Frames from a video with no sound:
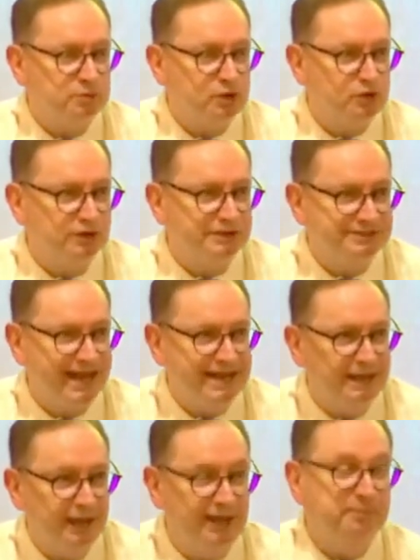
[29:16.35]
We're going to
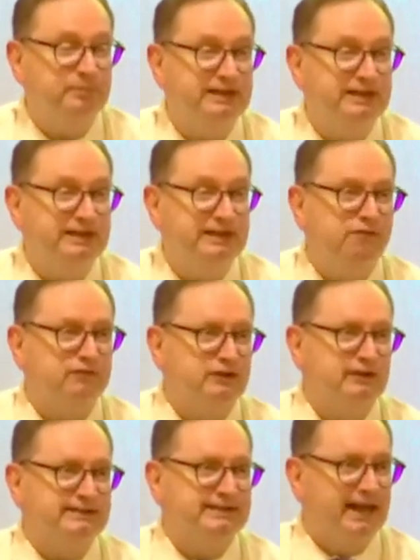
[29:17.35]
take up the
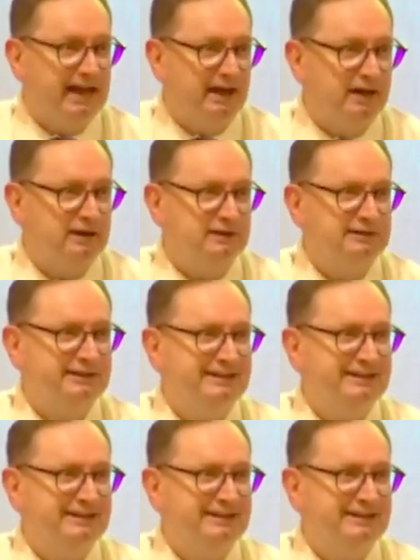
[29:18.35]
offering now.